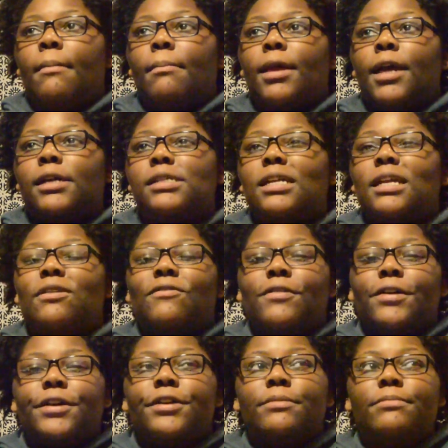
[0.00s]
because they
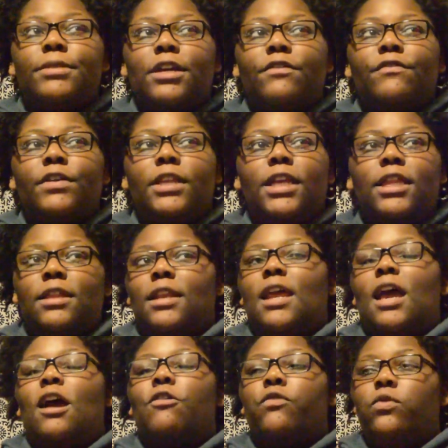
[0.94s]
word them differently than
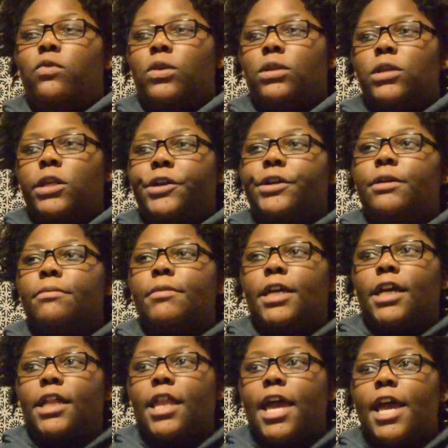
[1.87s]
how we'll learn them
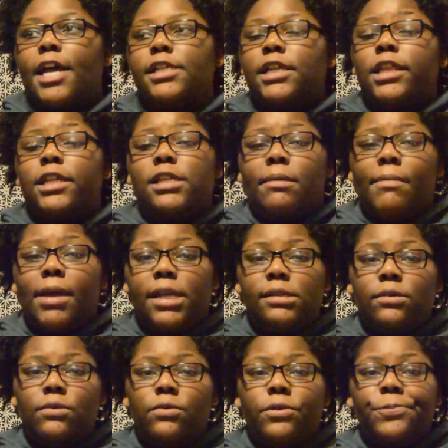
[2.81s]
in class, at least at my
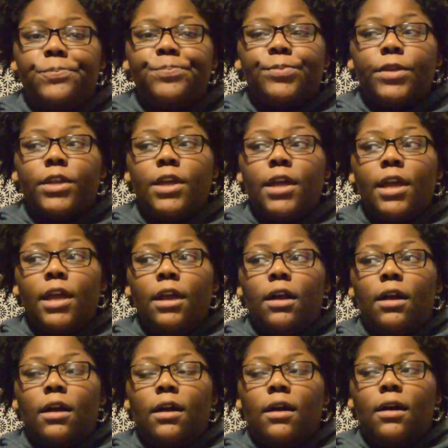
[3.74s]
school.
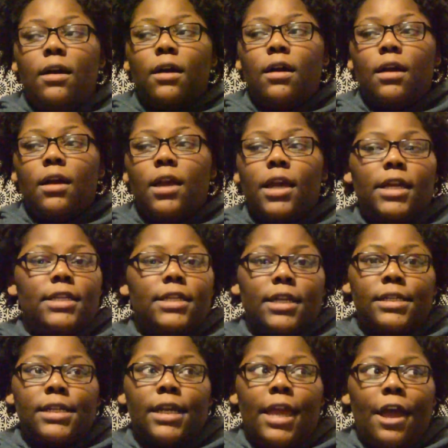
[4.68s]
It
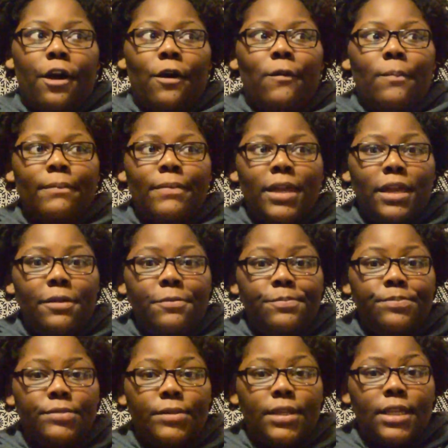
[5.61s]
doesn't help me,
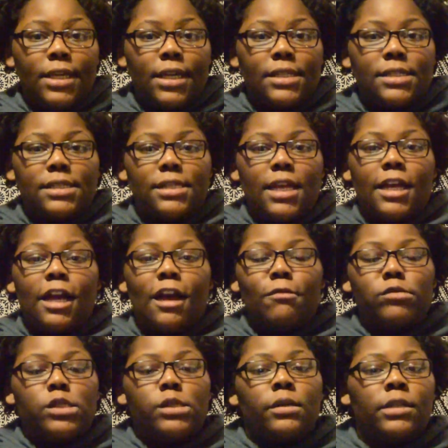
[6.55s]
because it's like I
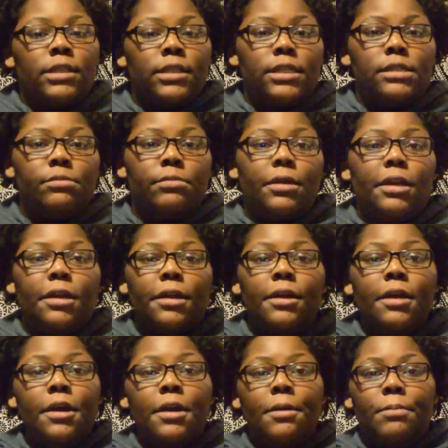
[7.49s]
was taught this way,
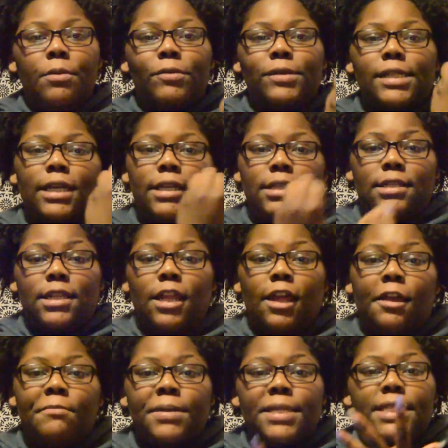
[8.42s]
but once I get to
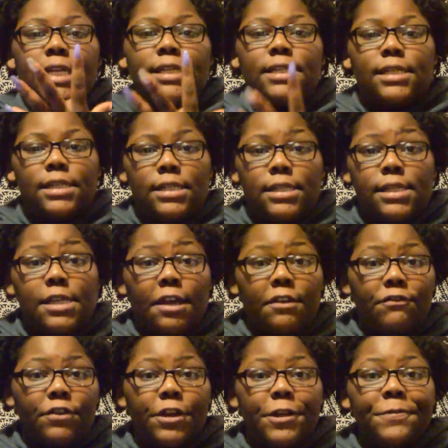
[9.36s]
the AP test, it's
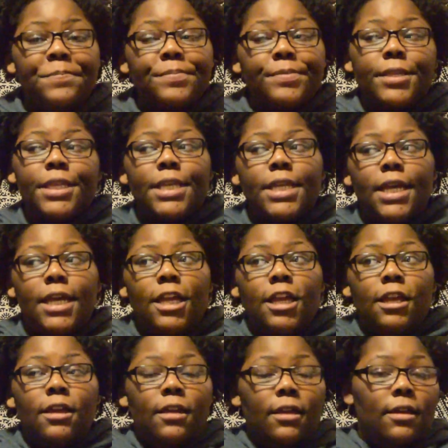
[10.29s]
different.
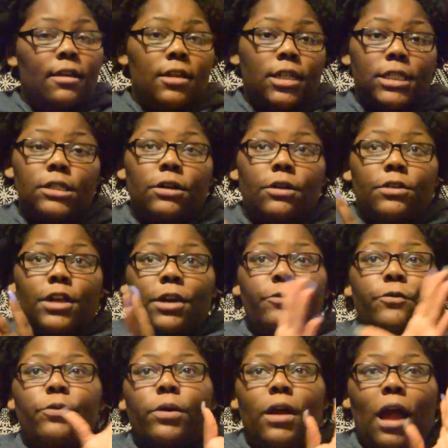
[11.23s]
So
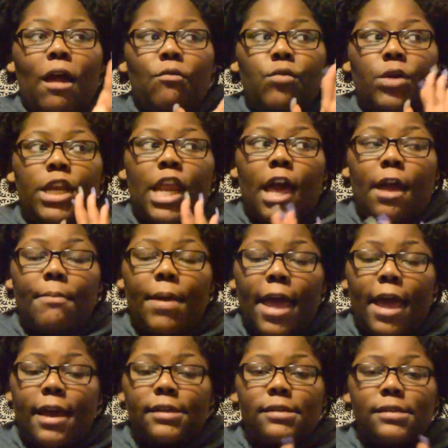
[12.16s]
therefore, I would not
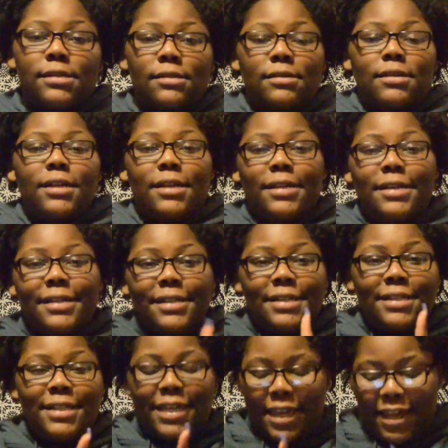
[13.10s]
pass.
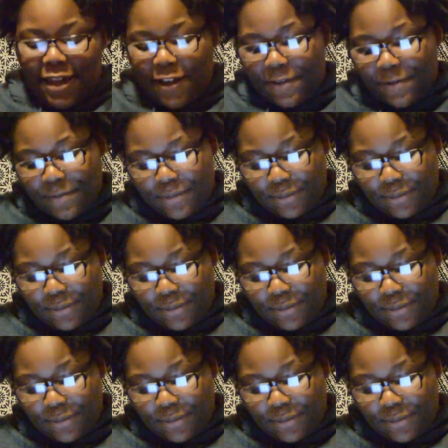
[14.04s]
Yeah.